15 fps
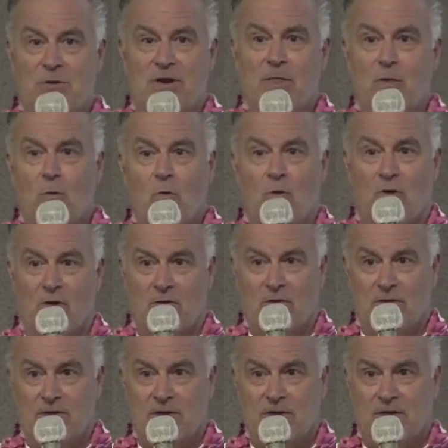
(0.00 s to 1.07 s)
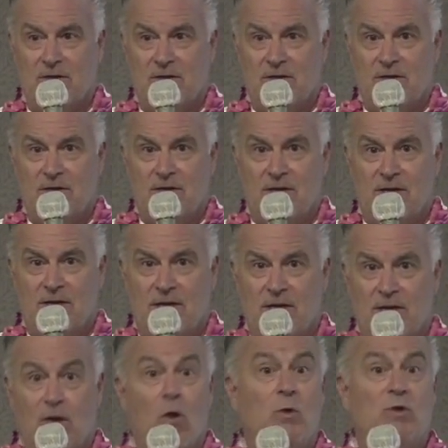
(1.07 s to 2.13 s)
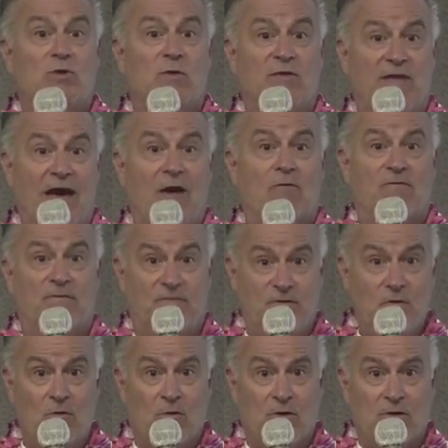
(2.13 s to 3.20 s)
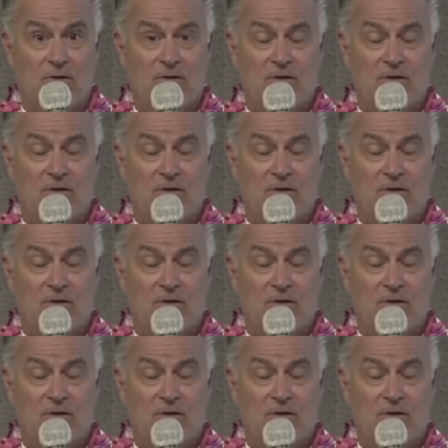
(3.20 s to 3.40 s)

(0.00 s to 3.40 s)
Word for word: in the world goes without fuel.